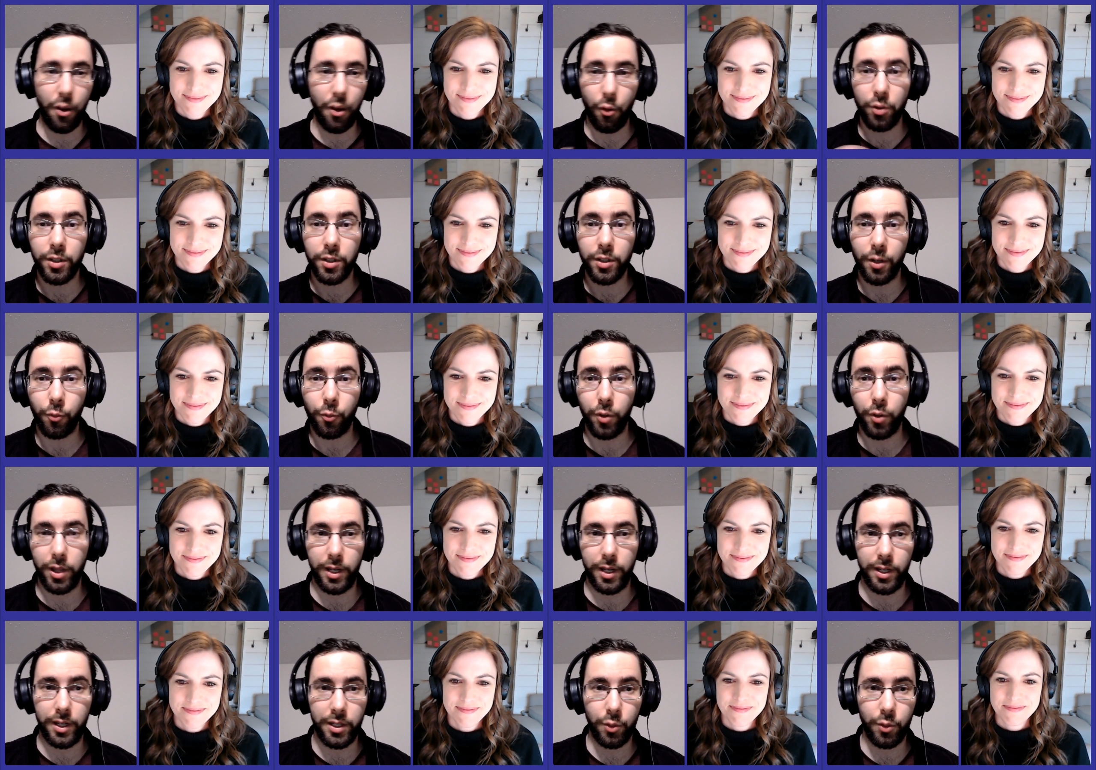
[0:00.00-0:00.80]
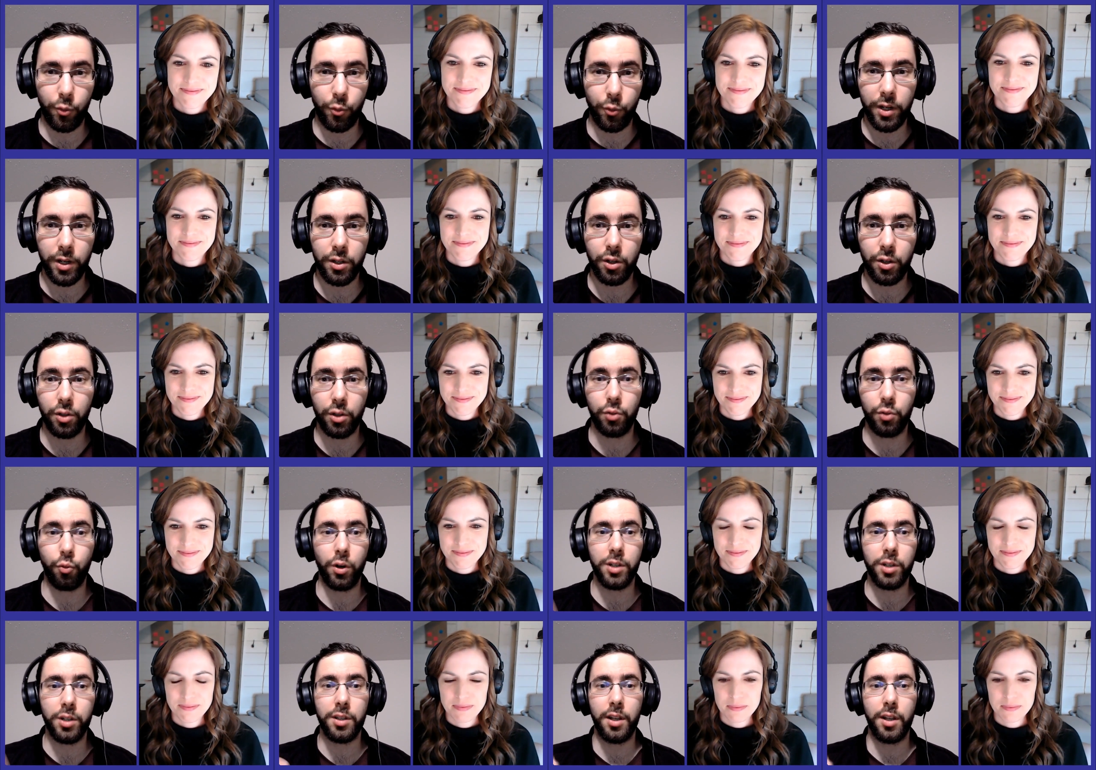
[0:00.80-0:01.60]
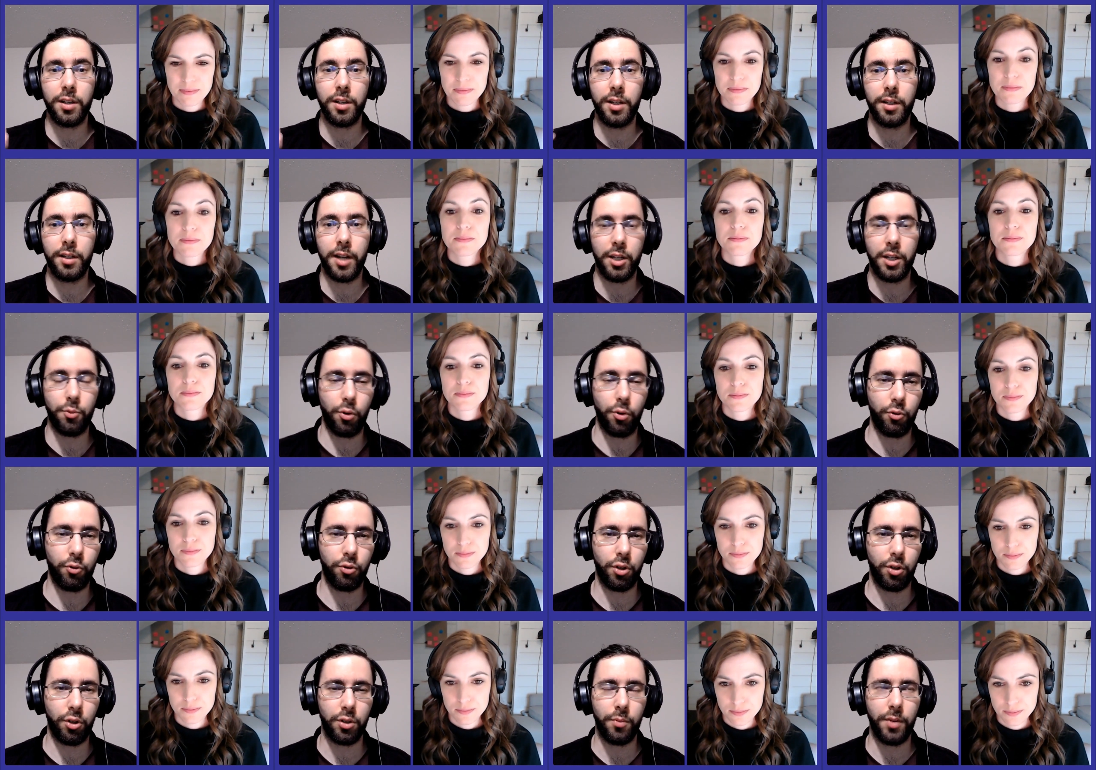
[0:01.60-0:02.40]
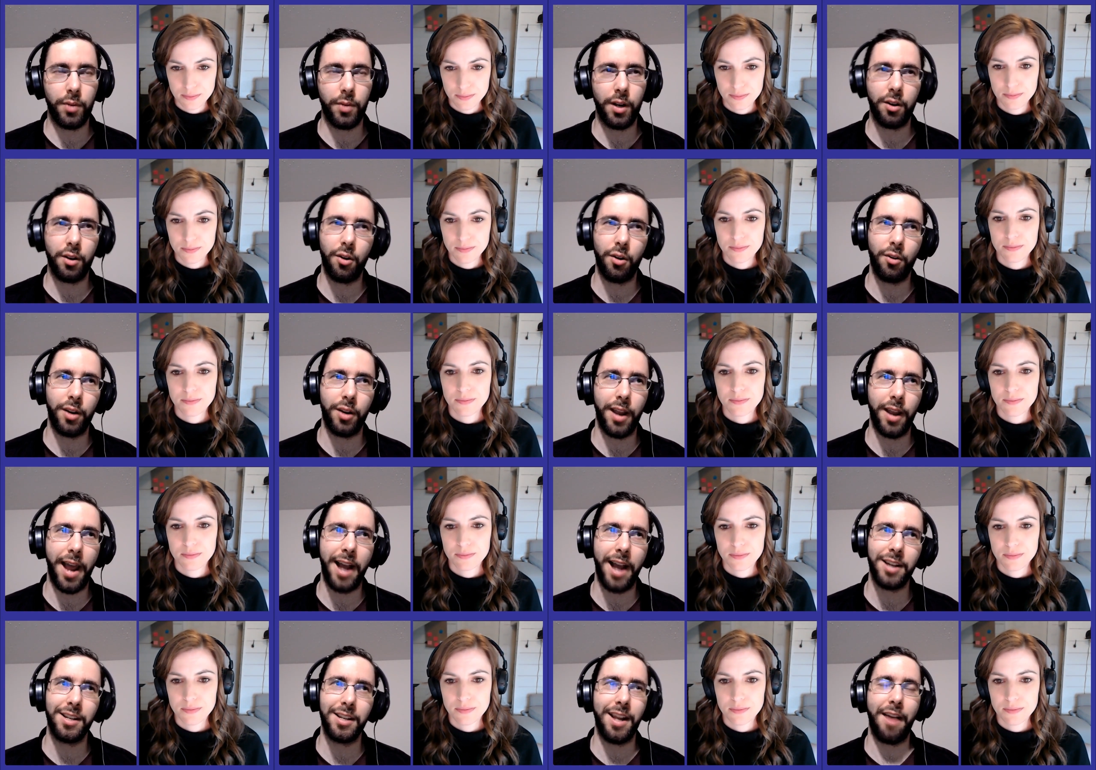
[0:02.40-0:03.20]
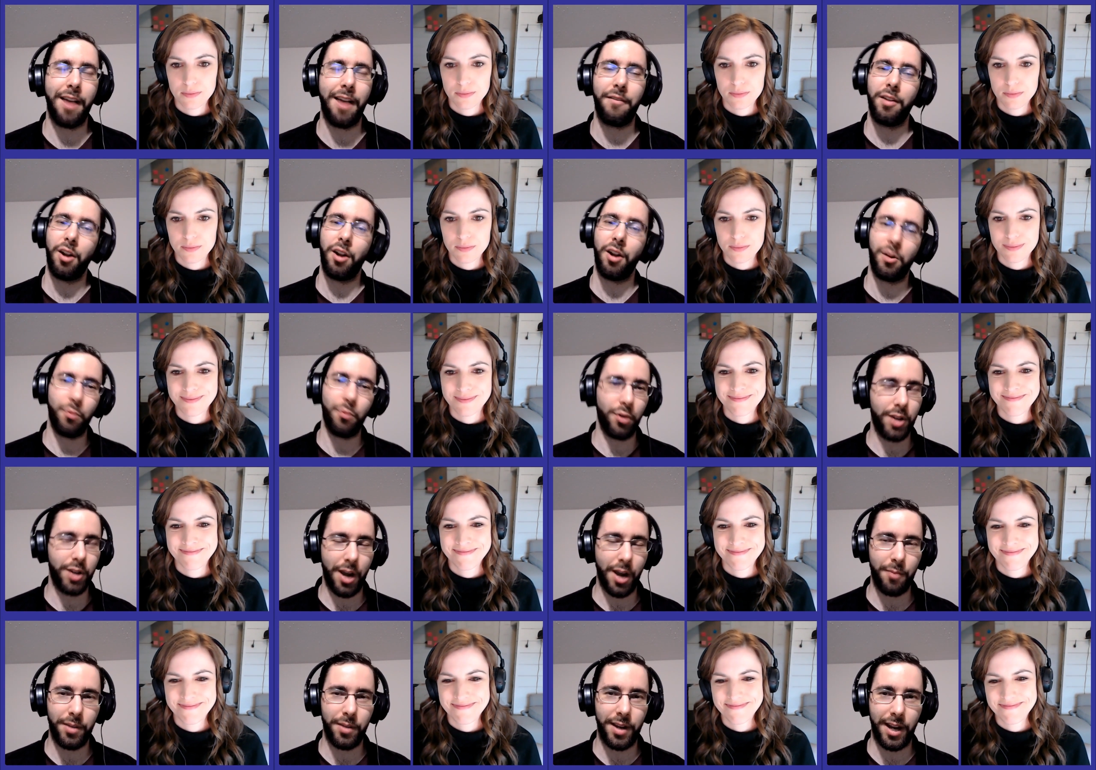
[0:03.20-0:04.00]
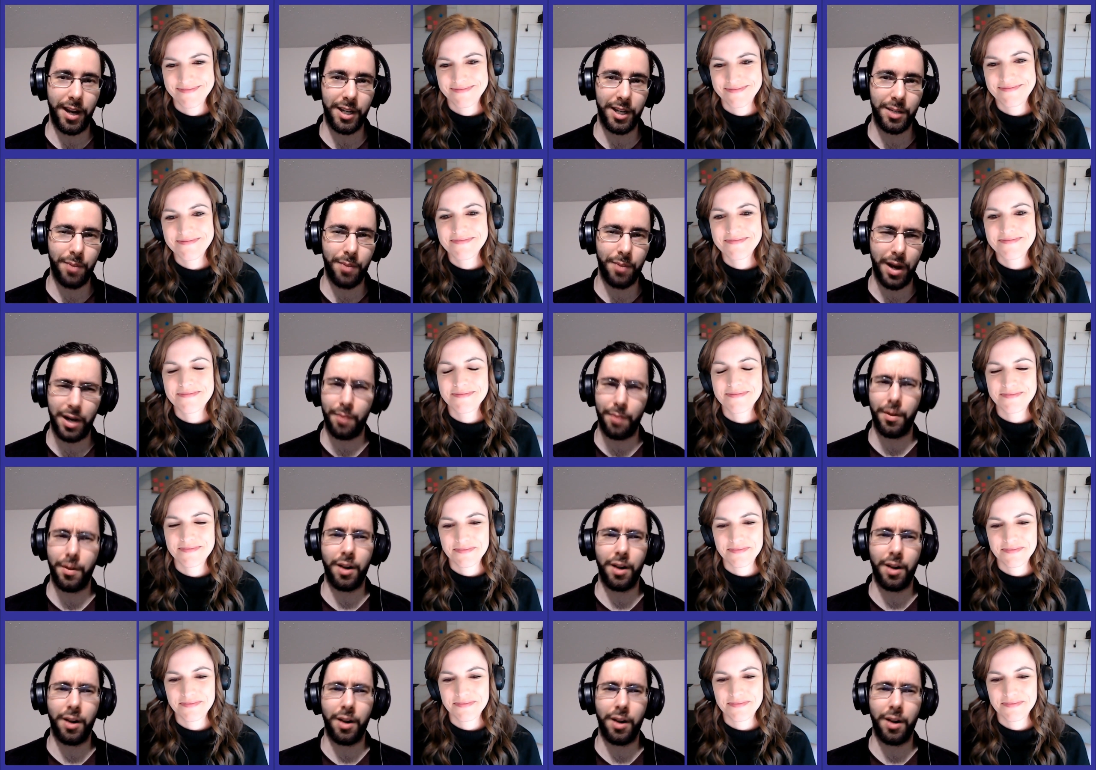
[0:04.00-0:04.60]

Speaker 1: I always start with the easy wins because once they see tangible results, you'll be like, okay, I actually have a lot more time than I expected.